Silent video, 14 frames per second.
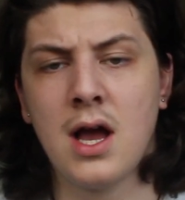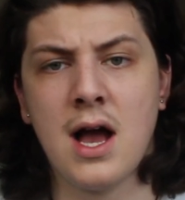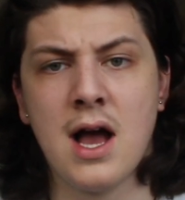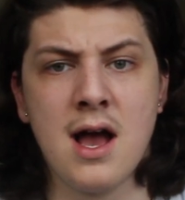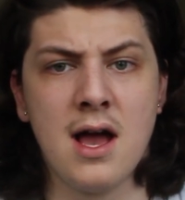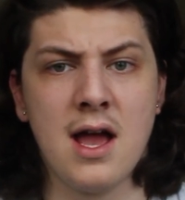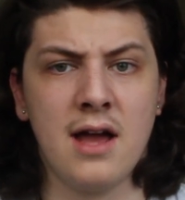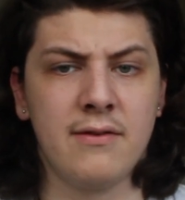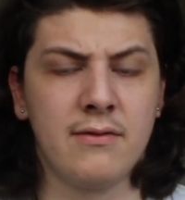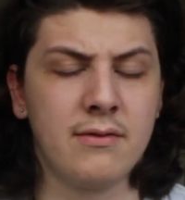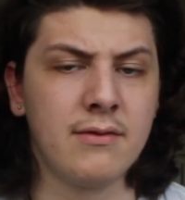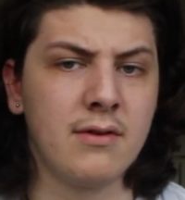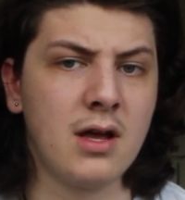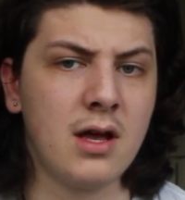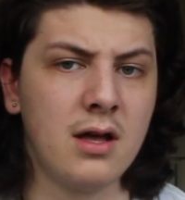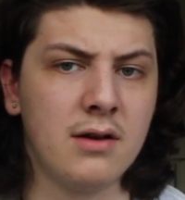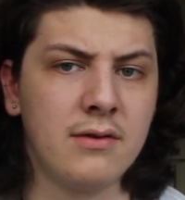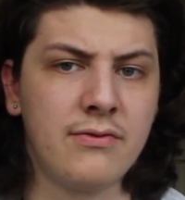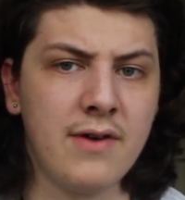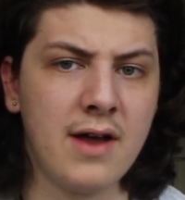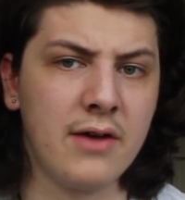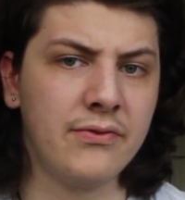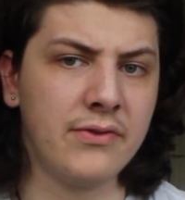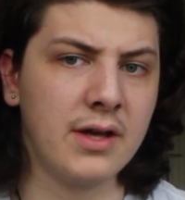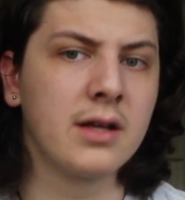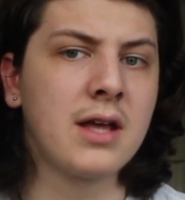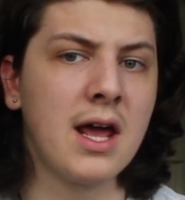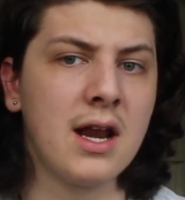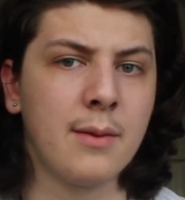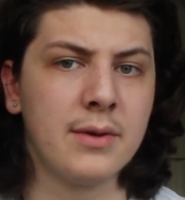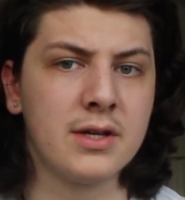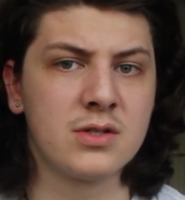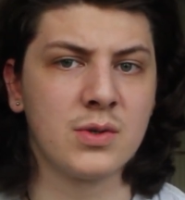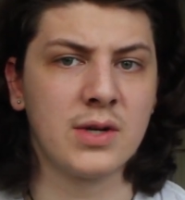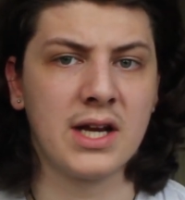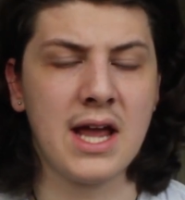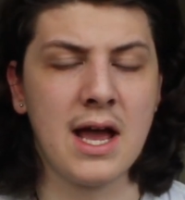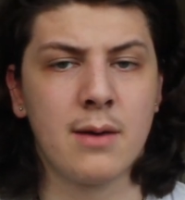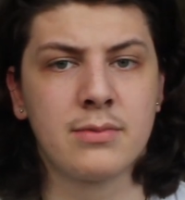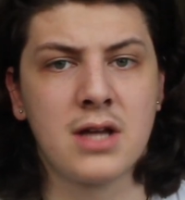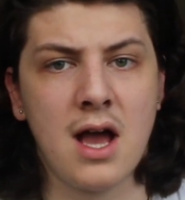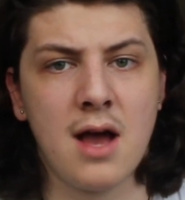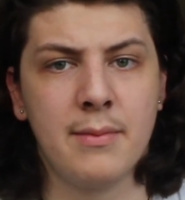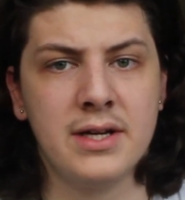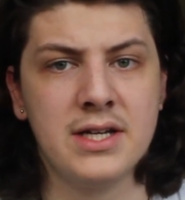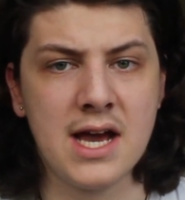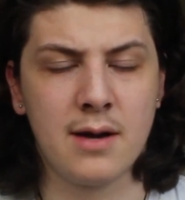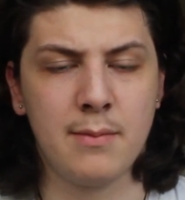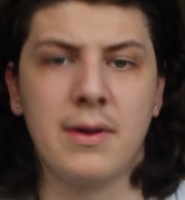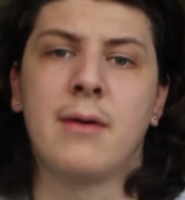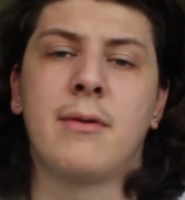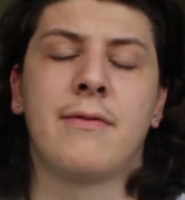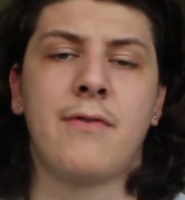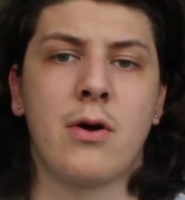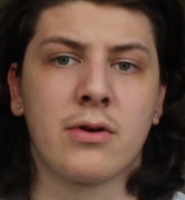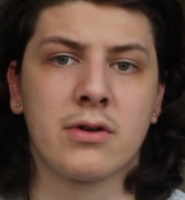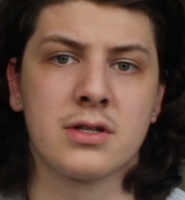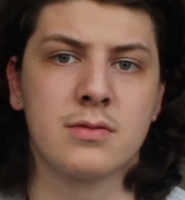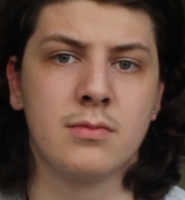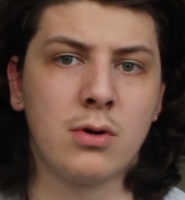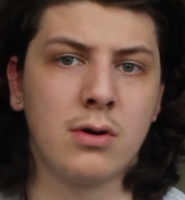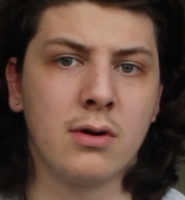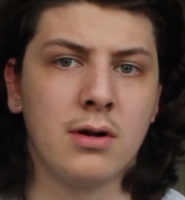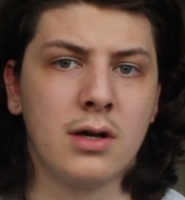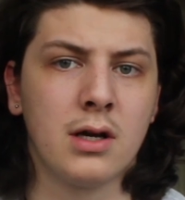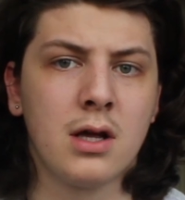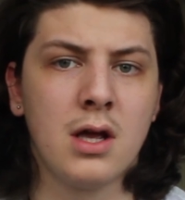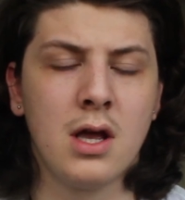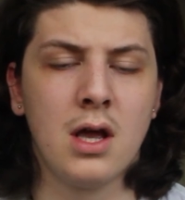and found that cannabis really helped calm me down and be able to focus more and